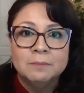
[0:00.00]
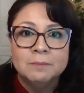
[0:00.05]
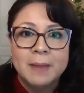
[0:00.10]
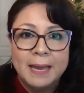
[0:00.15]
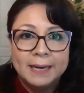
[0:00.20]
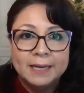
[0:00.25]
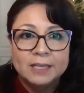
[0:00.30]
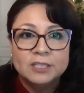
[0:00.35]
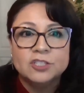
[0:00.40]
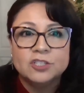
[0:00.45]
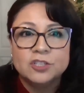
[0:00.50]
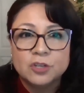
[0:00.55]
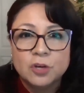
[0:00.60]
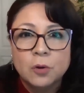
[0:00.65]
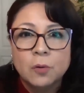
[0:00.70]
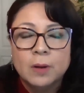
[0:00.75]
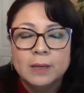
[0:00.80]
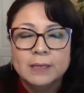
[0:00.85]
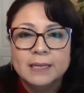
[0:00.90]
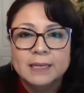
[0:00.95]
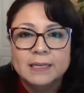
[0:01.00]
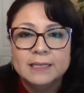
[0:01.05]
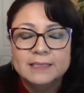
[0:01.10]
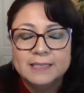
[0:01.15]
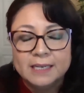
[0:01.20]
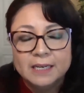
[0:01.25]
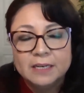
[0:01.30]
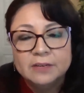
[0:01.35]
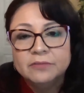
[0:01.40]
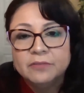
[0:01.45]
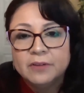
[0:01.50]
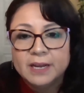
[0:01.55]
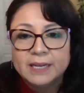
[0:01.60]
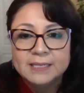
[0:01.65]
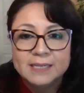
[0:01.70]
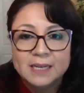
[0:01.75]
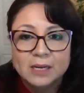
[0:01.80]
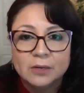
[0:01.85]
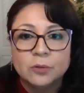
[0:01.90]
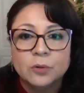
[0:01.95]
managed to go on LinkedIn and find
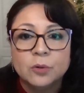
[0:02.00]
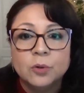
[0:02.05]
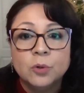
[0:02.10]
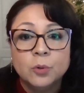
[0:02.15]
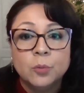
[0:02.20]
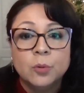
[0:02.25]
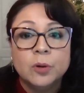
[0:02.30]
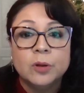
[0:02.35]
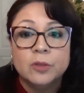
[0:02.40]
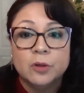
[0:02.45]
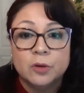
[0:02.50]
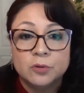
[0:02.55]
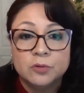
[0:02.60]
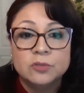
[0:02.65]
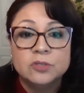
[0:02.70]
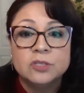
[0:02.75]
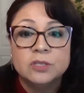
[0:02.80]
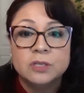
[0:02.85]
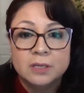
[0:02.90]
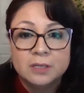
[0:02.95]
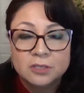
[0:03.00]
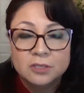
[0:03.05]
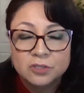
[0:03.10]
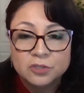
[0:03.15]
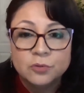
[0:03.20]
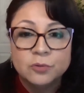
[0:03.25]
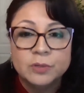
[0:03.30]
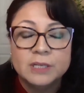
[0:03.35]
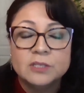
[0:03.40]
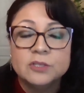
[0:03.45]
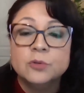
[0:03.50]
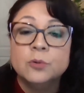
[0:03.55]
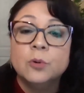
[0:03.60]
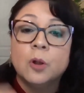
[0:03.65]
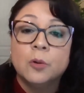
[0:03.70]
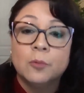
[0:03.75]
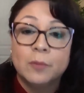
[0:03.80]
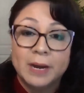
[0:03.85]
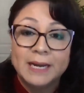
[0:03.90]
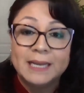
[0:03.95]
out who were those students who
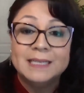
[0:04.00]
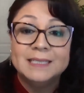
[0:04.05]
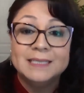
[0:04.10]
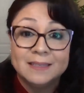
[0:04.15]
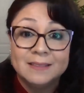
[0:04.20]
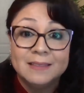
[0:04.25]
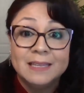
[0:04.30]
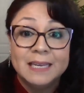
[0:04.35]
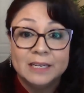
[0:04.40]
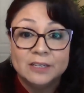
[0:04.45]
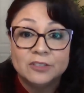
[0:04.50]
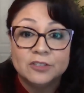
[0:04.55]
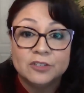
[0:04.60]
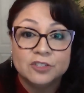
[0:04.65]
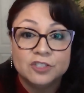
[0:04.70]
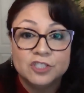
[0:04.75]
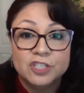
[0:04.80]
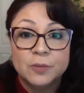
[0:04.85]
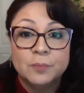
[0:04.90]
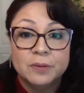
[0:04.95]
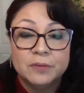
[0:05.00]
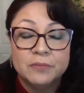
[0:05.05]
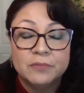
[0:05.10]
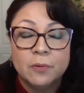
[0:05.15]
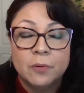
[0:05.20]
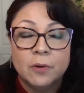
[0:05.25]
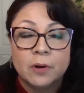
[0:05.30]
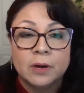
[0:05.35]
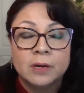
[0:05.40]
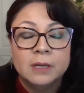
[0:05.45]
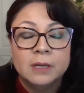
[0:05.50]
already did the internship before.